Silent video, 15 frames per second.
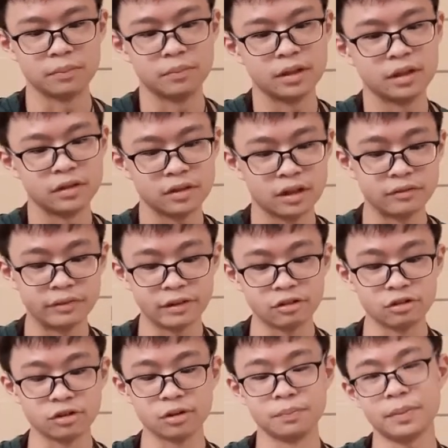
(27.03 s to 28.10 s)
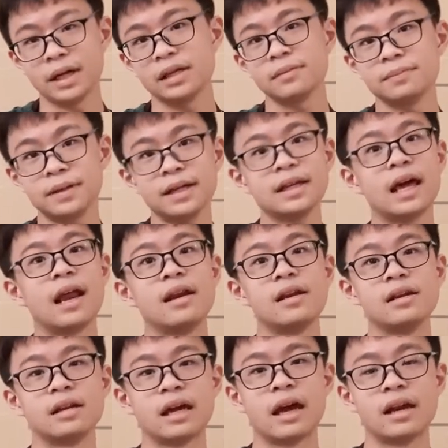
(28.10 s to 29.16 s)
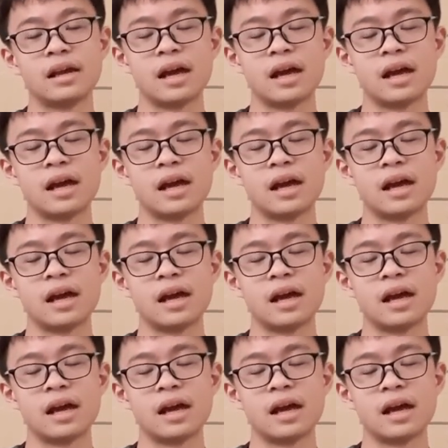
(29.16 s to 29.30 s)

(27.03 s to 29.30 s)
it is a very good companion plant, and